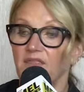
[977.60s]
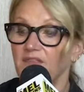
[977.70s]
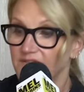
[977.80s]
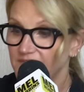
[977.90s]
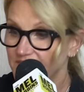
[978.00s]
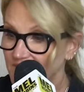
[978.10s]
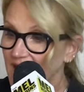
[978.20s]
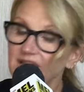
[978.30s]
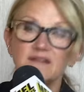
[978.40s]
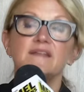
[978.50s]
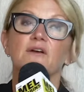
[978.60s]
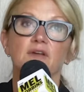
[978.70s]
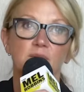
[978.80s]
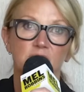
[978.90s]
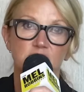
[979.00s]
The
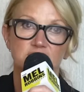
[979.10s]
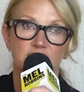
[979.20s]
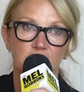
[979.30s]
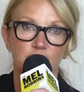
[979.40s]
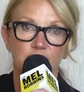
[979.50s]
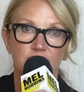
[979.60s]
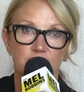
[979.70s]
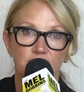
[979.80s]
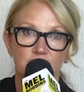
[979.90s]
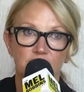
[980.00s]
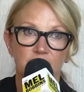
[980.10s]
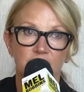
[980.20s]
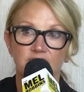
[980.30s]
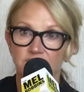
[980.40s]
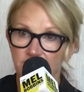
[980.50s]
secondary emotion that you feel,
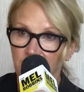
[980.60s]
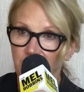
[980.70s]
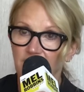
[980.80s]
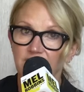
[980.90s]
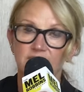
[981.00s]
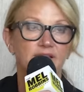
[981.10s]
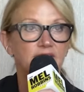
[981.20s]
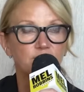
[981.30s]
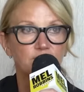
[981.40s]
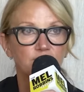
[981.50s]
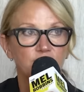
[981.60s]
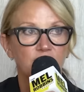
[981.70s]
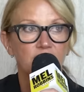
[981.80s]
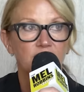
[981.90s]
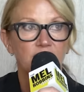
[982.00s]
this is the thing that lingers,
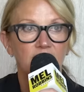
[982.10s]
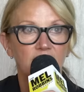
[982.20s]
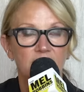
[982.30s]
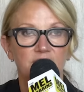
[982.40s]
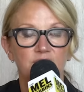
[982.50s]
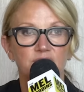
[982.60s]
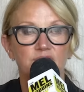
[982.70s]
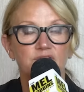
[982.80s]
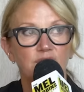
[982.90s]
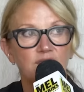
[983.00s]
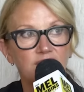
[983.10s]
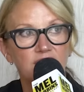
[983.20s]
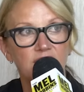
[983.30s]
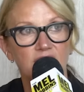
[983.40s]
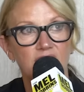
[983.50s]
is
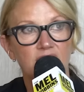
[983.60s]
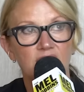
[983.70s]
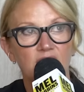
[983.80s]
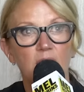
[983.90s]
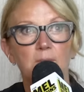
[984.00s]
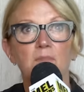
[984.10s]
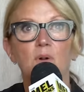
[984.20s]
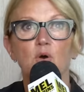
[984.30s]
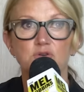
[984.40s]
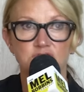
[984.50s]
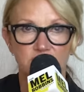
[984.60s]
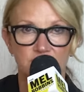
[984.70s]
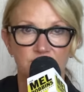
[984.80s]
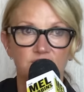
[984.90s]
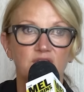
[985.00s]
the
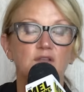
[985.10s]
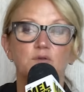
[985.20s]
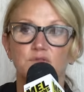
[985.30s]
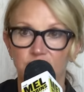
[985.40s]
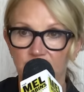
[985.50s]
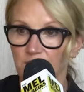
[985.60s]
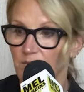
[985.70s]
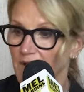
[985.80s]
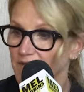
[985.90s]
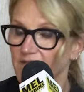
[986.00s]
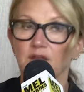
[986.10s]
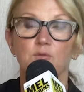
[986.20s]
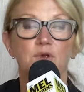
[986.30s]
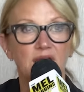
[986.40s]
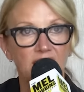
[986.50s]
emotions that you sit with in
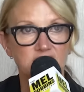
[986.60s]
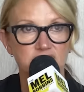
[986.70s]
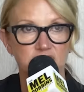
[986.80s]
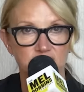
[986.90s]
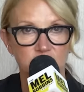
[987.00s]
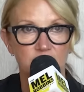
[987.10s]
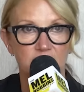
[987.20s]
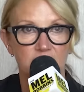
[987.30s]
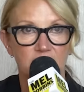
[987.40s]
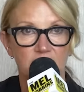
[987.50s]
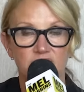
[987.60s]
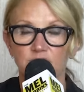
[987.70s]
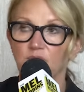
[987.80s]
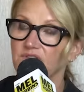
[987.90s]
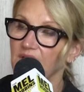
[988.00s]
reaction to it.
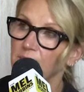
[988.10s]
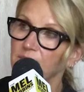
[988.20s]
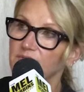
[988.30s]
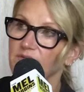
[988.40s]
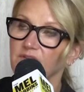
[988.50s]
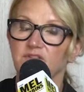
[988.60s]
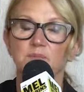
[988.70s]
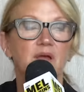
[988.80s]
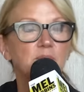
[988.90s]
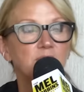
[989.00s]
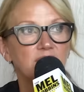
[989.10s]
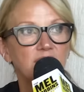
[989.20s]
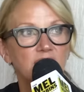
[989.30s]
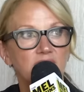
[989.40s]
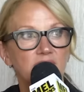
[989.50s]
So examples of this might
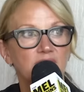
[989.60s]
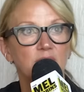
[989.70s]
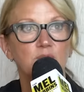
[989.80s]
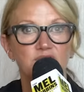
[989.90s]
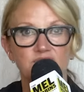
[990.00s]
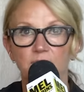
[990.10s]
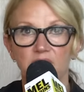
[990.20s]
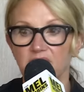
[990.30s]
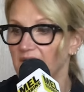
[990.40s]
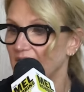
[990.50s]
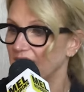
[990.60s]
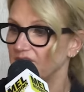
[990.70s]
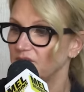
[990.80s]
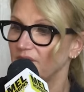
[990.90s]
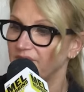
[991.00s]
be that when somebody
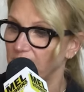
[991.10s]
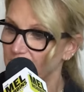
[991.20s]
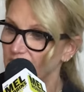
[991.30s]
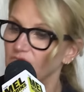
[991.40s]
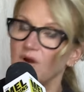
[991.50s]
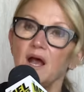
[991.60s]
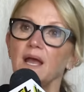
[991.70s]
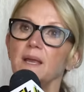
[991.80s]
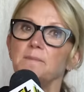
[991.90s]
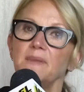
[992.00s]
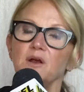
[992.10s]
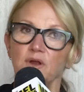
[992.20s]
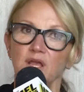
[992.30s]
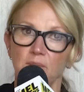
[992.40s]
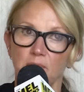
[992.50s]
dies, you have a
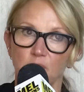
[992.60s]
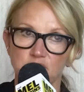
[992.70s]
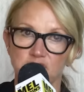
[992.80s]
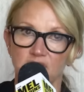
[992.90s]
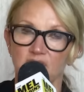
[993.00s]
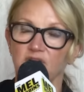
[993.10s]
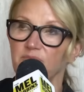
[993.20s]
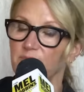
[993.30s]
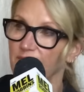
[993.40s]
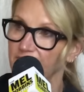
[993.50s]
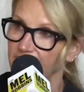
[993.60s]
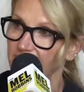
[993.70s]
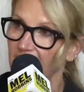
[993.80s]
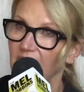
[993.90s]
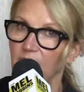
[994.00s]
primary emotion of
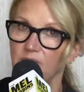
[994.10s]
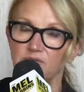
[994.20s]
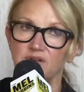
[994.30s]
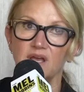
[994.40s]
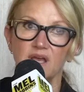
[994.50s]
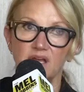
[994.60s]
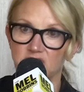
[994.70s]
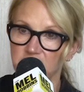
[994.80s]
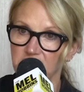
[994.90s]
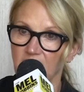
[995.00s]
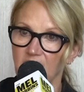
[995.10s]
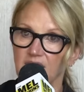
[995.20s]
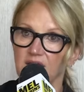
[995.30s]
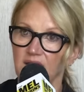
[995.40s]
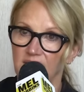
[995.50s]
profound
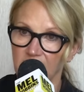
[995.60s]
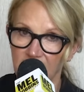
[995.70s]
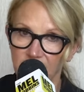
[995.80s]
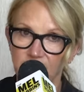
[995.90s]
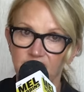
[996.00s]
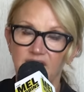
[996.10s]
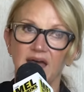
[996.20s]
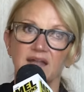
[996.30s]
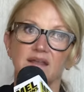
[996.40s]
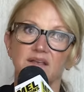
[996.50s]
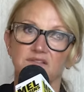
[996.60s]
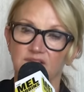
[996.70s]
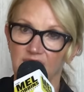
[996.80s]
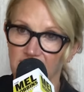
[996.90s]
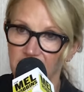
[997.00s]
shock and
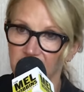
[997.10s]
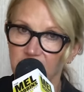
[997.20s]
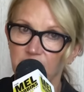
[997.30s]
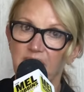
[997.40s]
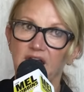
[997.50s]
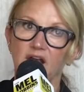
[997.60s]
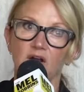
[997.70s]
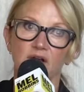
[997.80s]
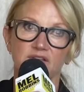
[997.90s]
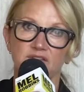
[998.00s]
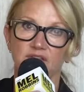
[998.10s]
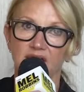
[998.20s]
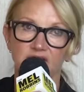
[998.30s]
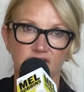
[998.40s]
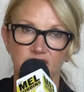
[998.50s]
sadness and despair. It's
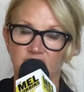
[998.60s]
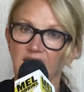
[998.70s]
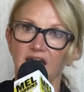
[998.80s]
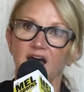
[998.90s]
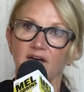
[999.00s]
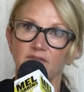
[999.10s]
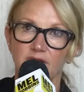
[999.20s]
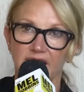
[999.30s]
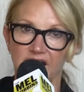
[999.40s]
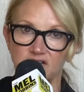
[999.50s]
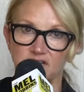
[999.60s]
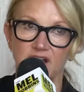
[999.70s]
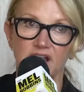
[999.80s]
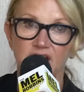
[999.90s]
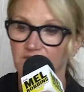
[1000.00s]
that just avalanche
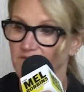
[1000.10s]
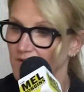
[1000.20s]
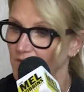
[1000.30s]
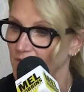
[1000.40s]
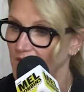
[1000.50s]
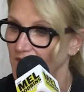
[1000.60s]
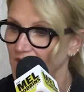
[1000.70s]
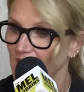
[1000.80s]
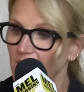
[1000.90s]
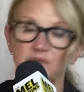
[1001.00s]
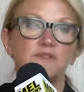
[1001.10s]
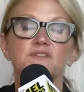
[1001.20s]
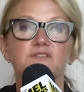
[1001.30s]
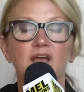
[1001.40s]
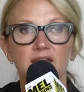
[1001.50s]
that hits you. But the
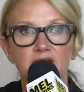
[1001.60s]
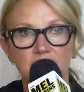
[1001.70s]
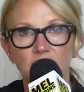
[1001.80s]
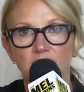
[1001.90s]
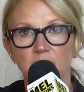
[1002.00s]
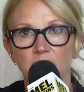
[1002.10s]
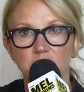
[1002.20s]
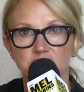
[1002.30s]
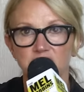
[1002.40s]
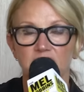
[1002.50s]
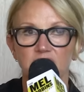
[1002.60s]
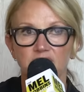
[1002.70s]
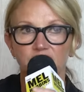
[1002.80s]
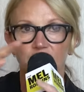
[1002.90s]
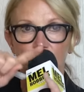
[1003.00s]
secondary emotion
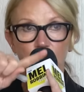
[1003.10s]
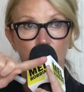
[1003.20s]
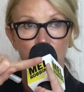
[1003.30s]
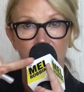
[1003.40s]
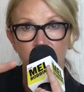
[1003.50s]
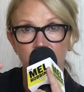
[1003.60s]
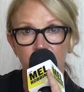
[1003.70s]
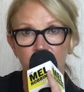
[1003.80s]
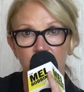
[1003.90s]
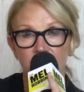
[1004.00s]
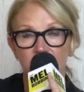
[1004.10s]
is the grief